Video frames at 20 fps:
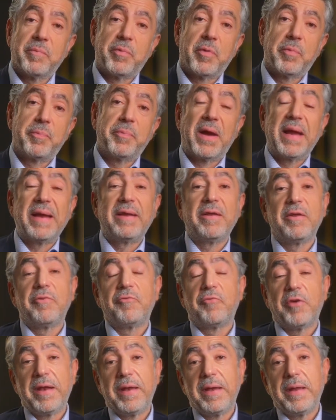proprietary
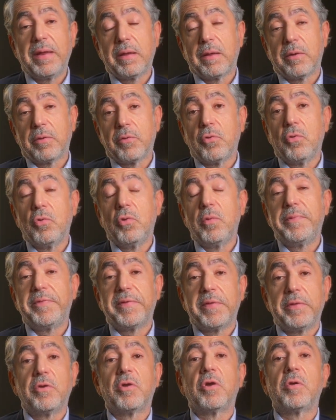trading groups
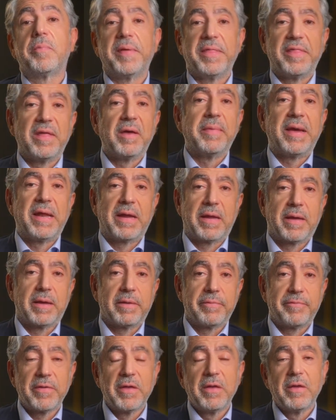in Europe and the
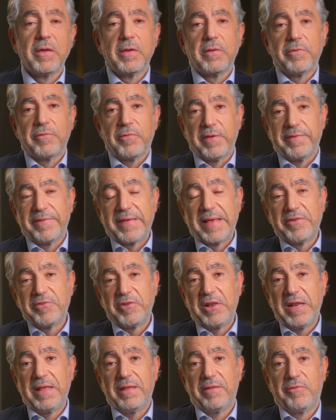Americas. So
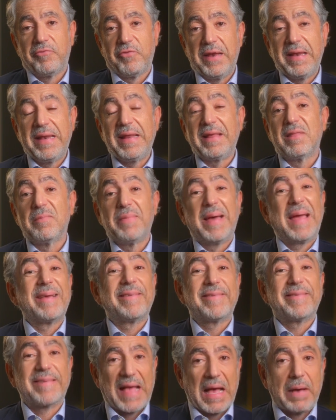essentially trading the
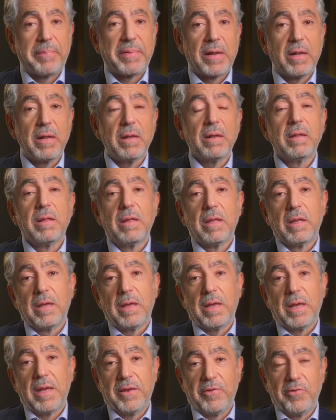bank's capital
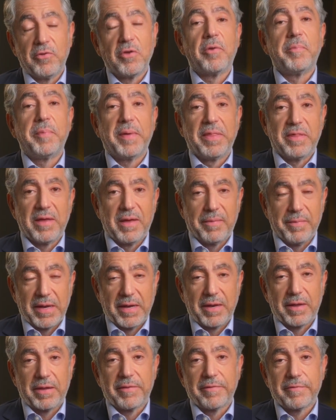in Europe and the
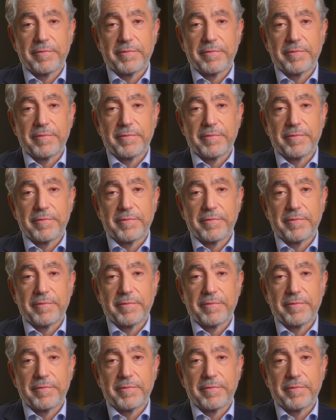Americas.